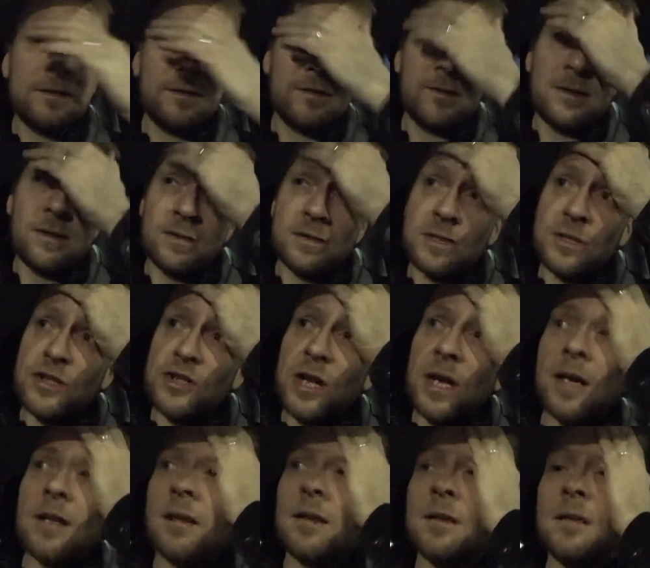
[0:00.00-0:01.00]
Dr.
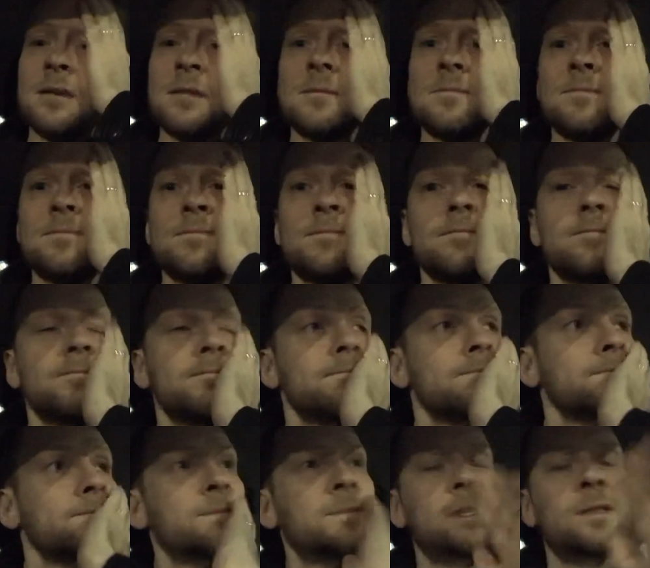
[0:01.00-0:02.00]
Jekyll
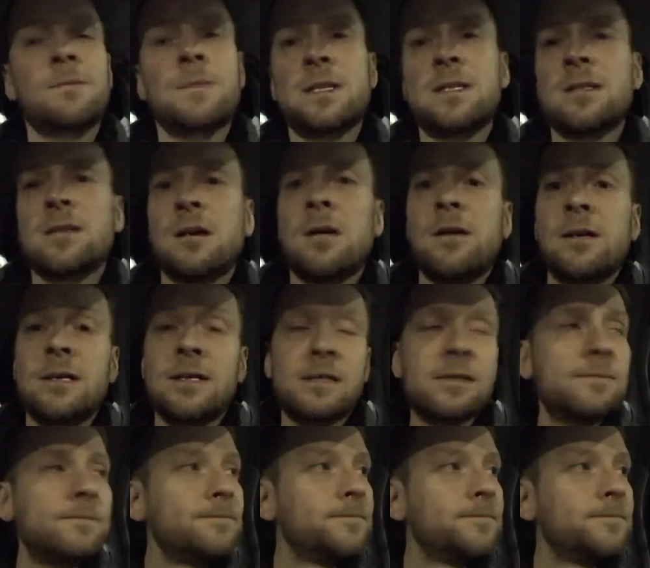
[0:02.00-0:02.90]
and Mr. Hyde.